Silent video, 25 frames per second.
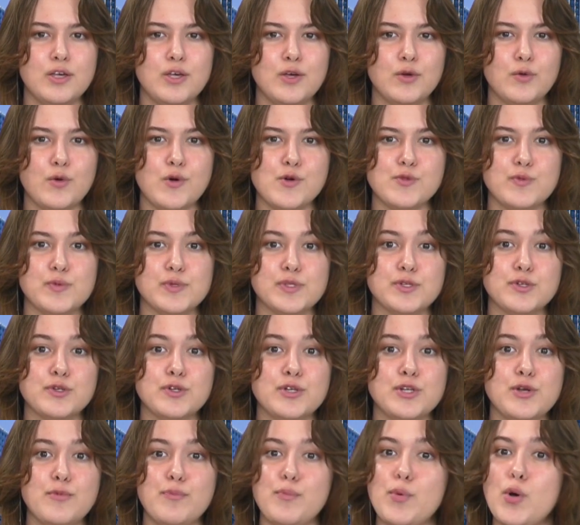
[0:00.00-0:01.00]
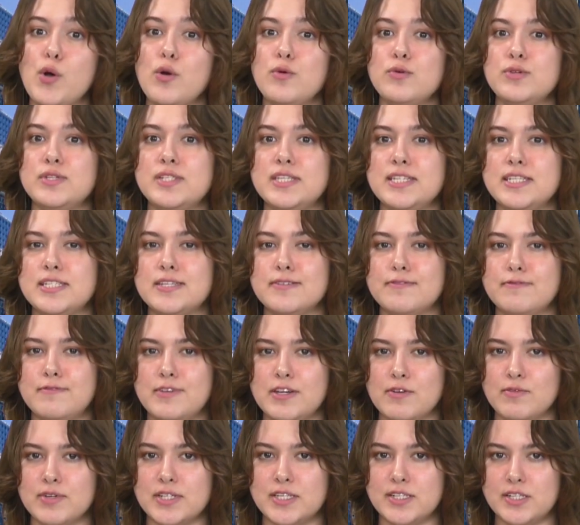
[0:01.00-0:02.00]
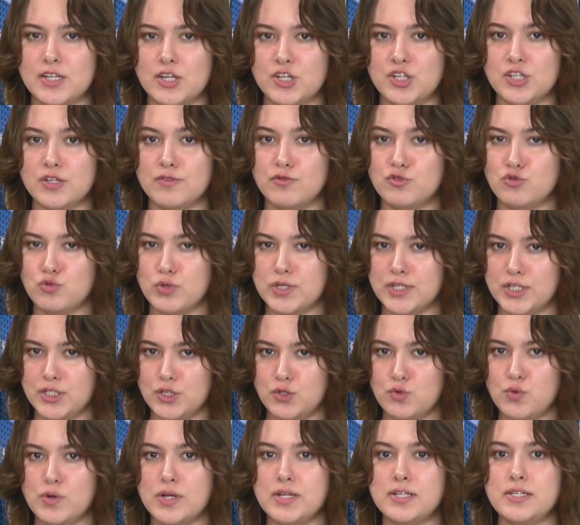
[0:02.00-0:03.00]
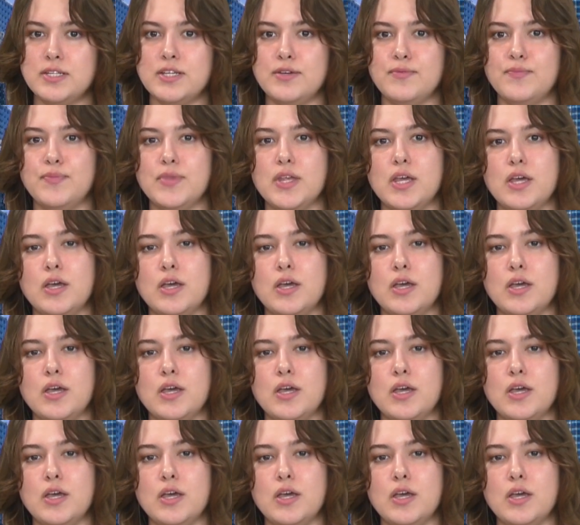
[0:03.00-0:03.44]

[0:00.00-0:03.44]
Growth was good post the severe recession of 2020,